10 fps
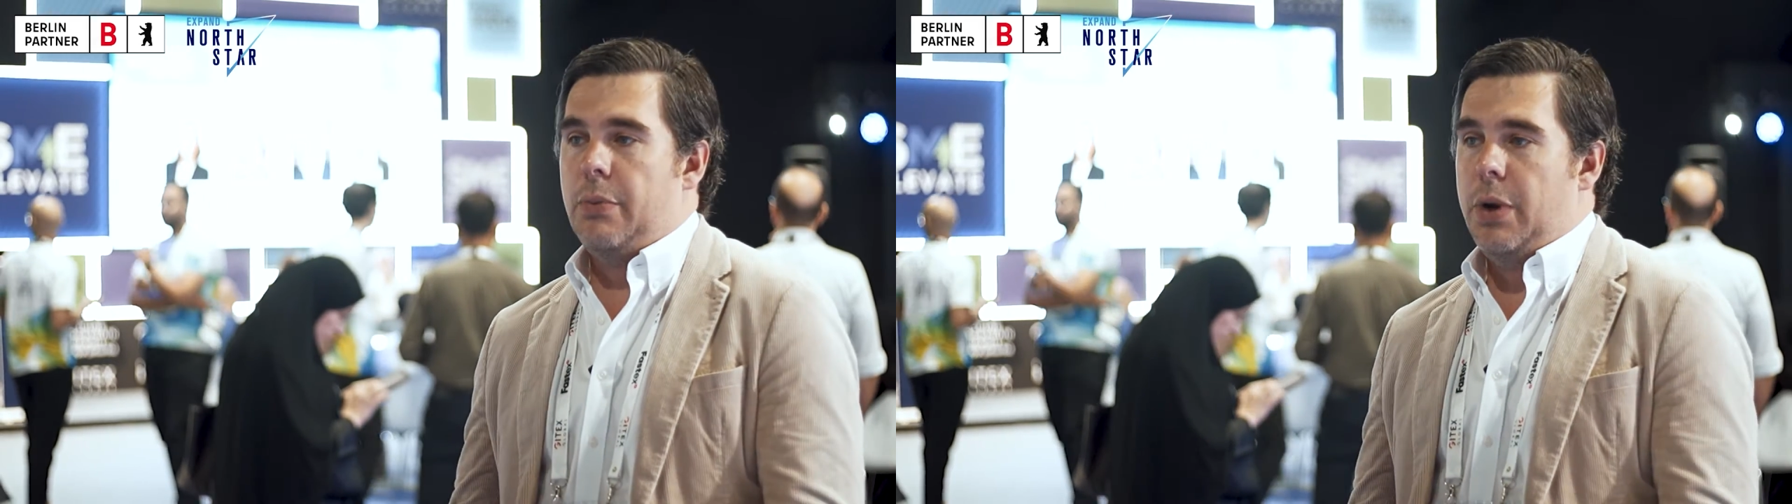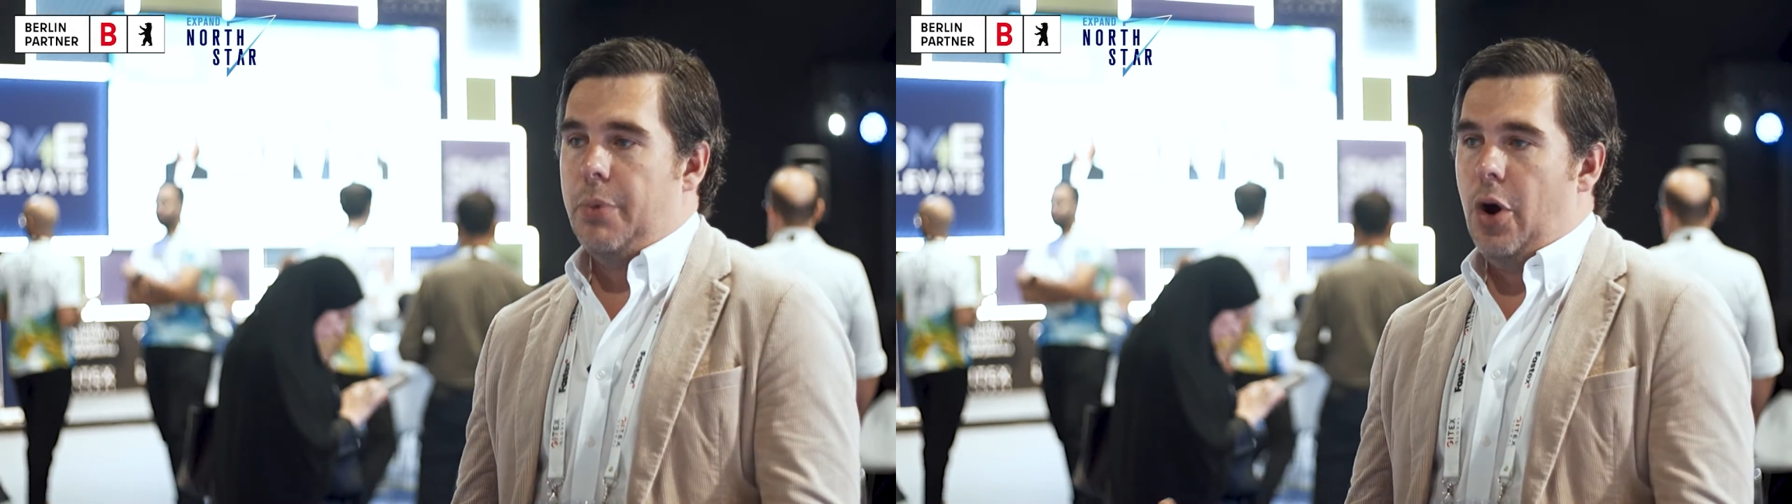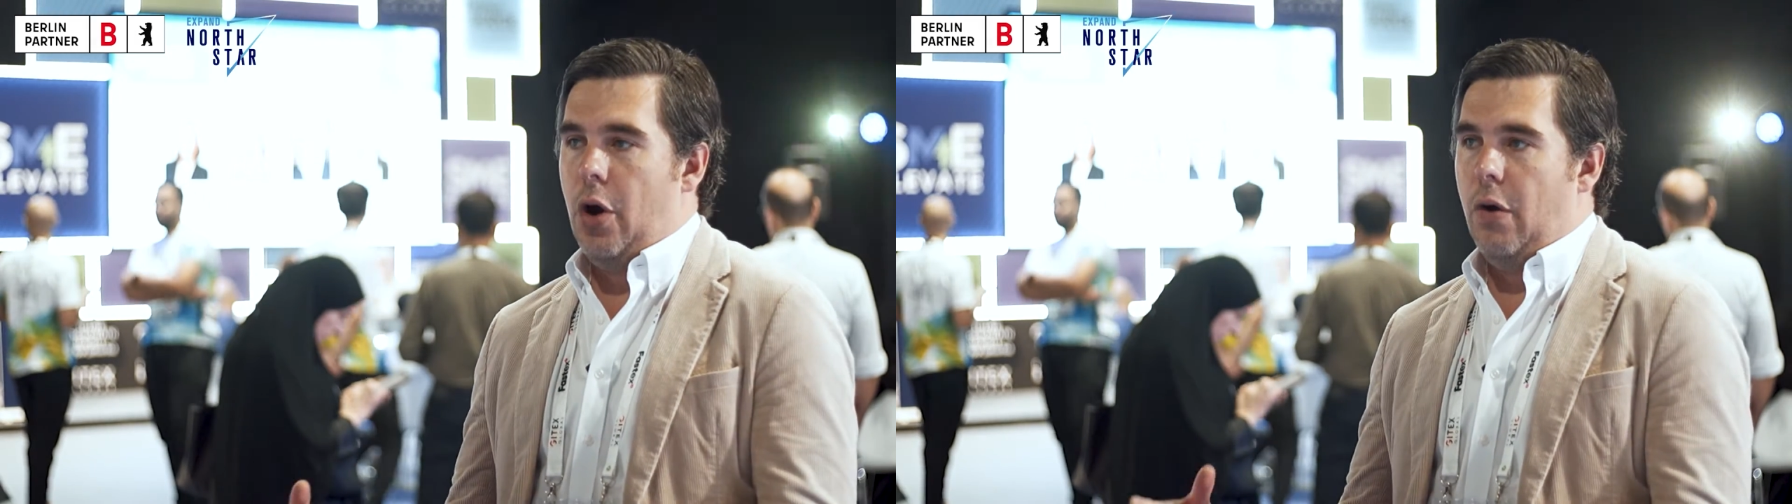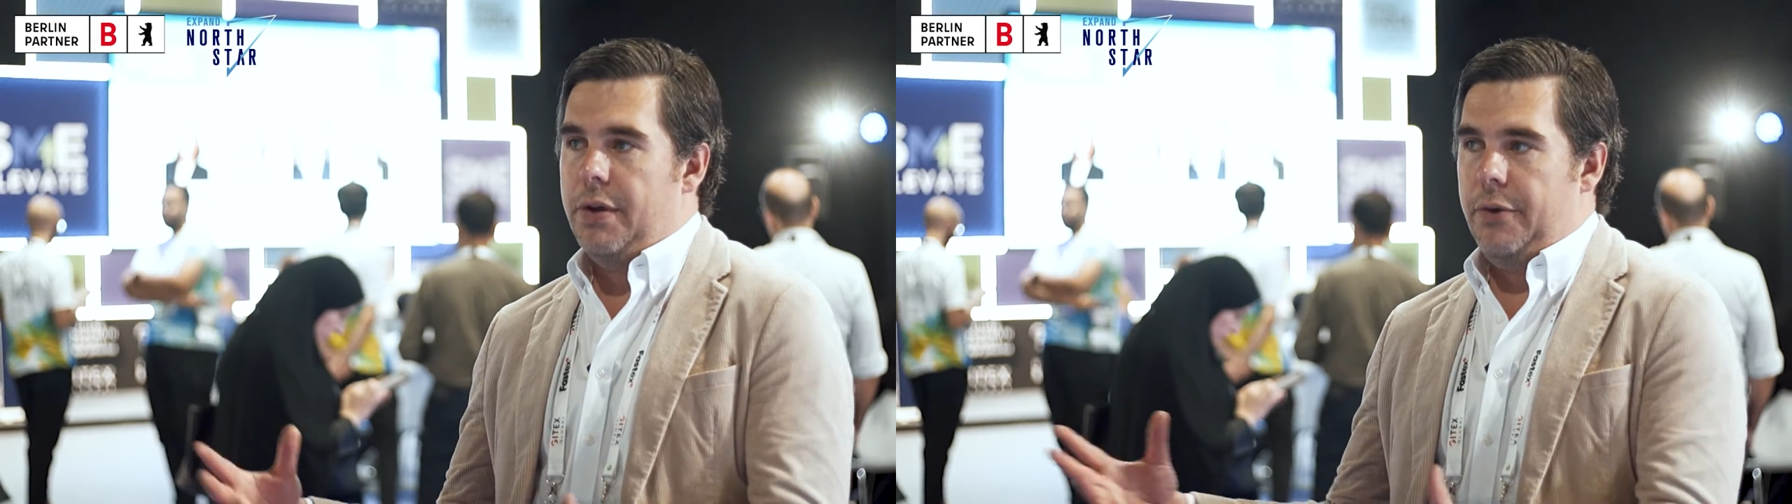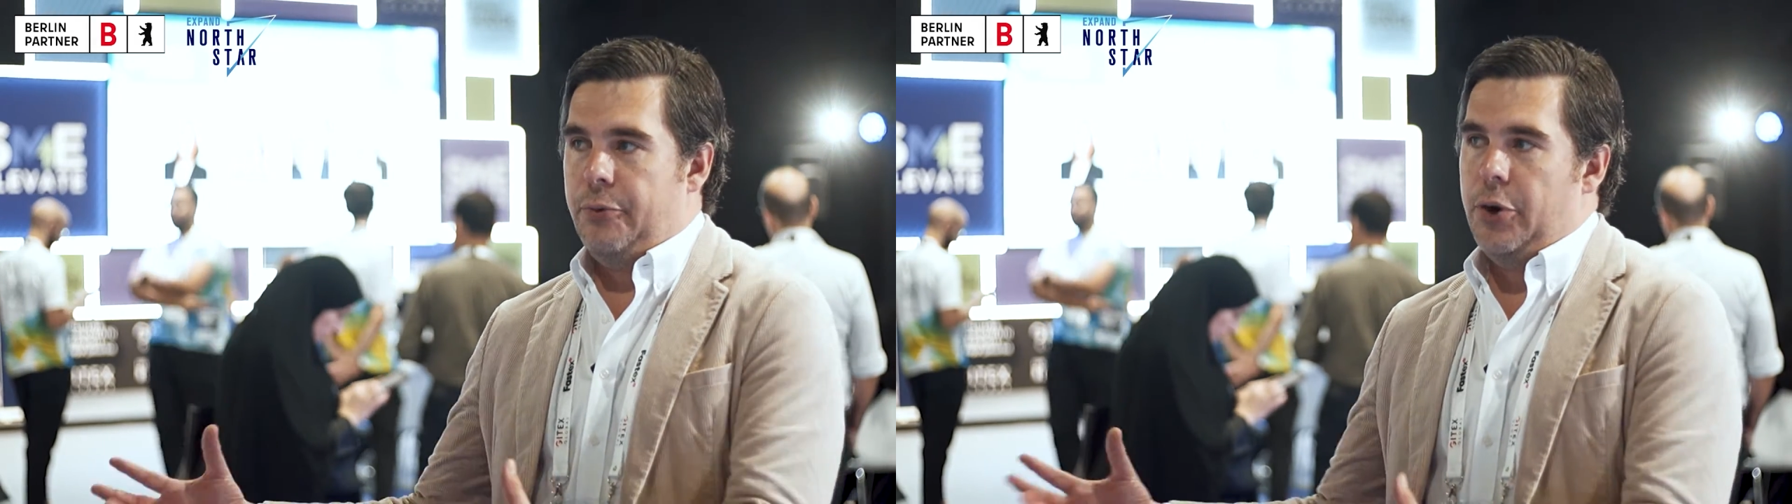we brought
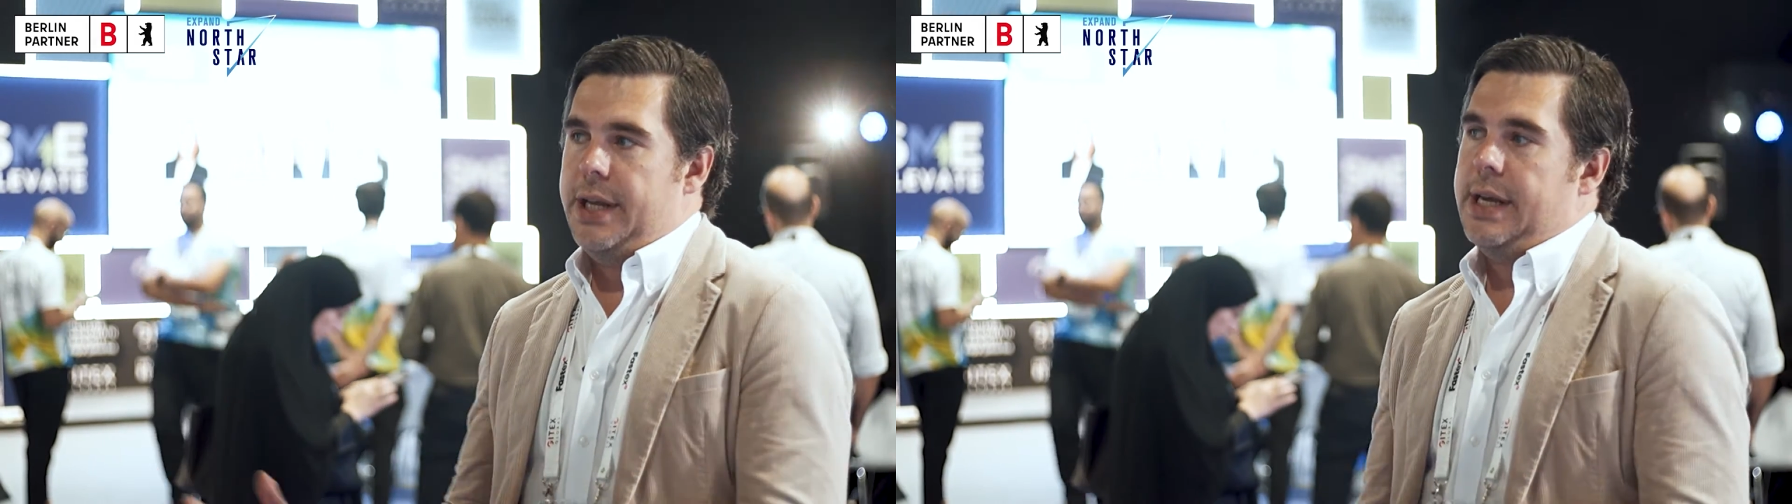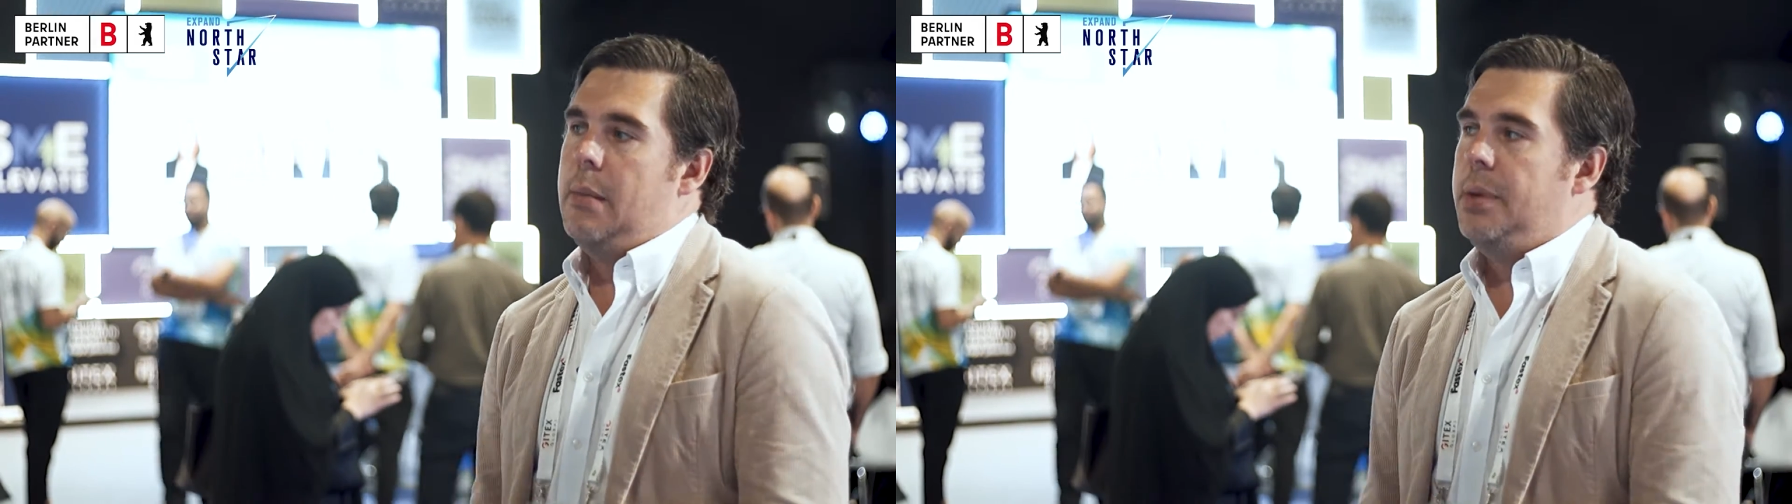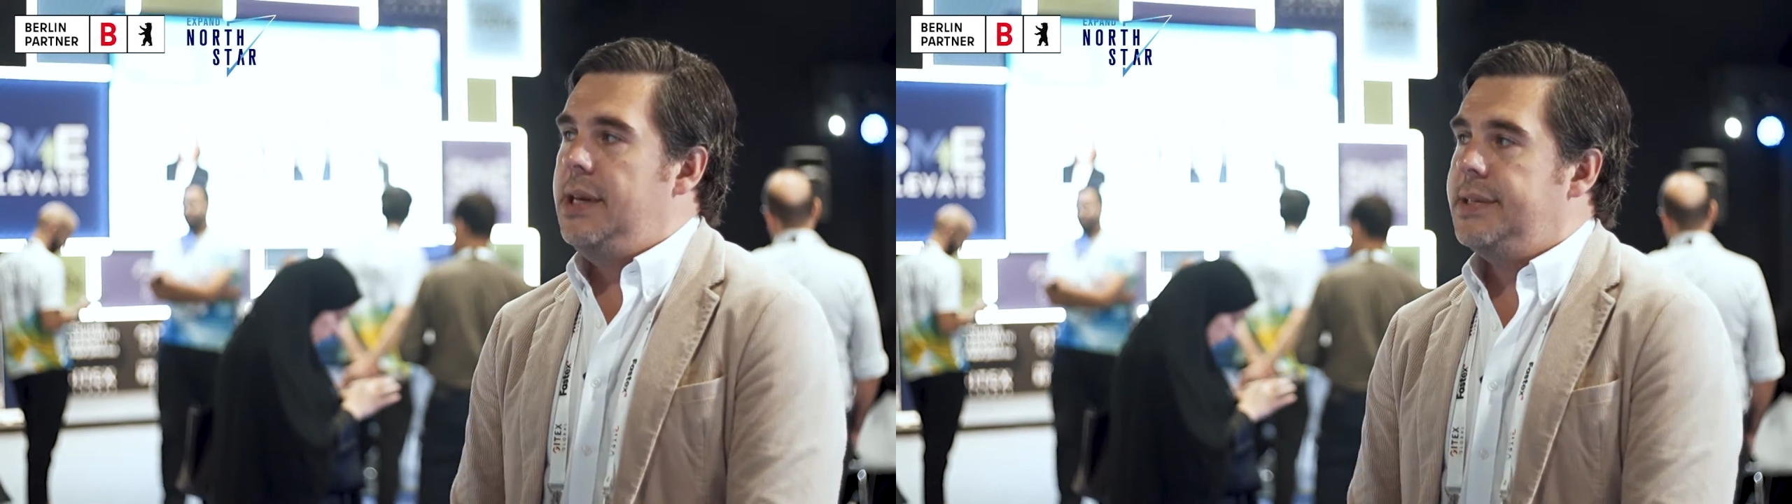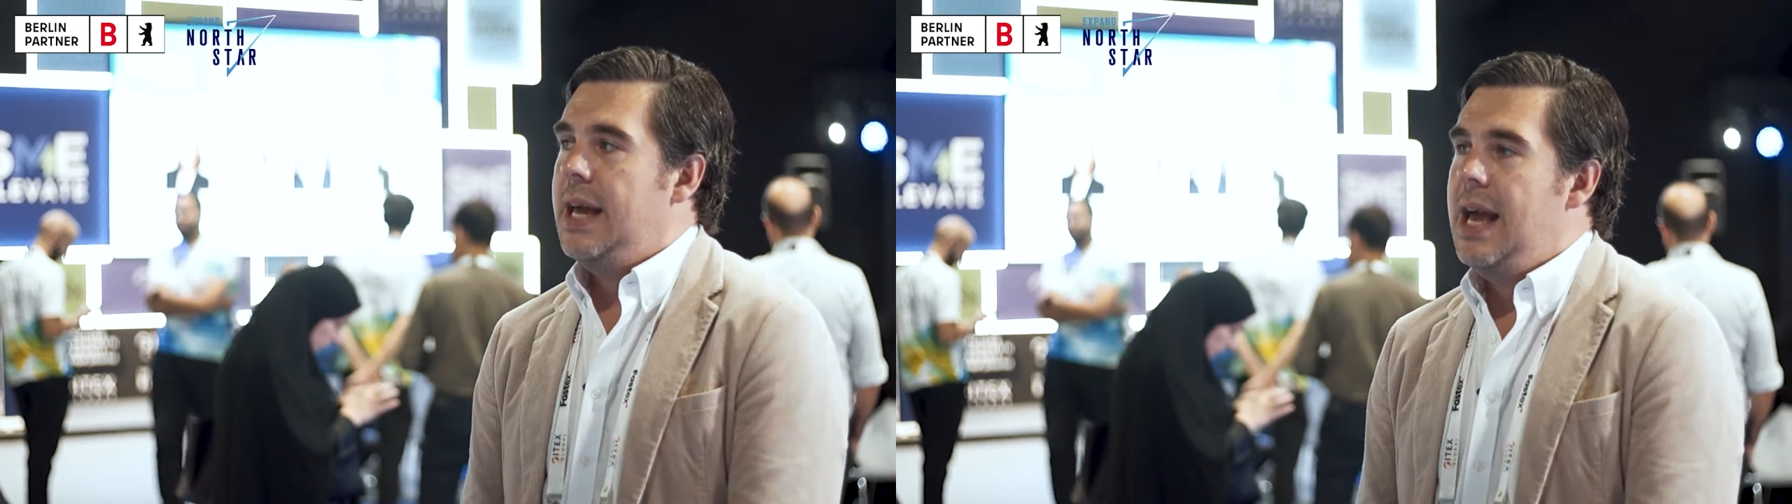over, the 14 companies,